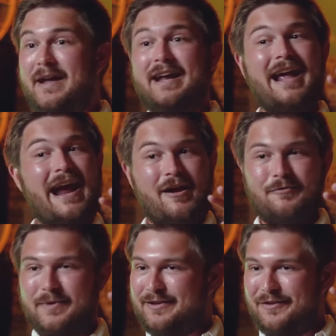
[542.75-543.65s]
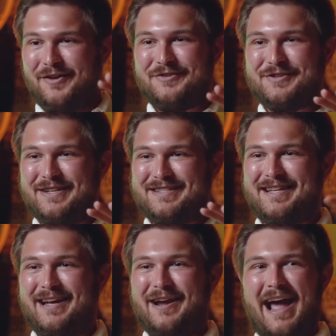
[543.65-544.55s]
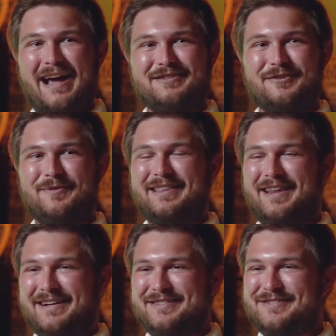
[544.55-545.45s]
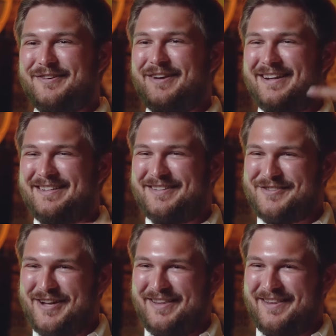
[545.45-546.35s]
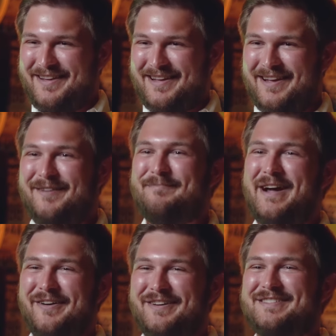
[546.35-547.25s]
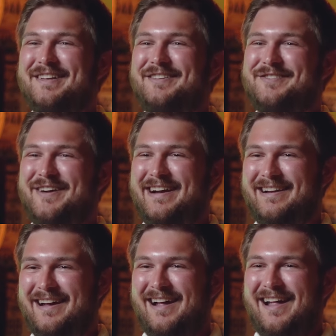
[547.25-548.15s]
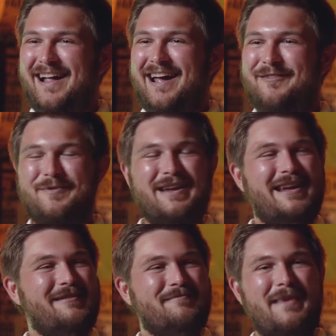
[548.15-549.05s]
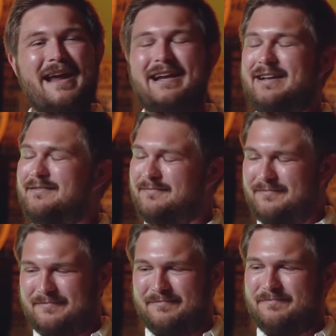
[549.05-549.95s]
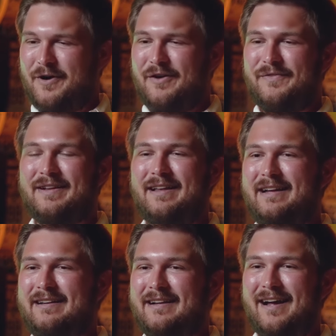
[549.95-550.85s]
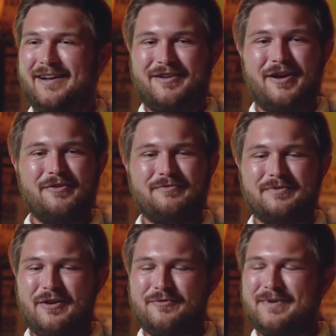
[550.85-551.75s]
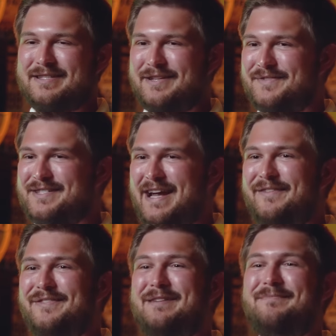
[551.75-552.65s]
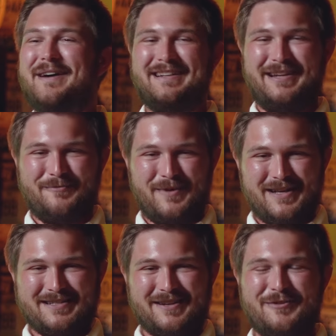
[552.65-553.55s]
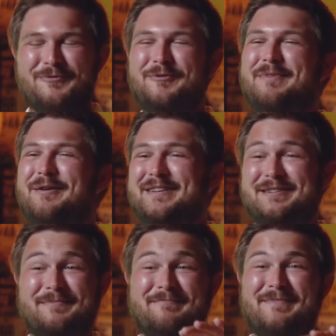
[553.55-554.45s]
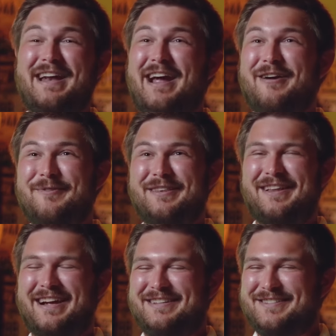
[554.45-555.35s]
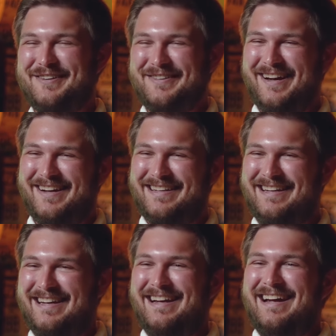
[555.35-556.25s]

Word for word: midair. We launch this thing as the red lights turn on to shut the uh, barriers on the train and we made it perfectly. Uh, no, no risk of safety, but it was a cool moment to be midair when the lights turned on.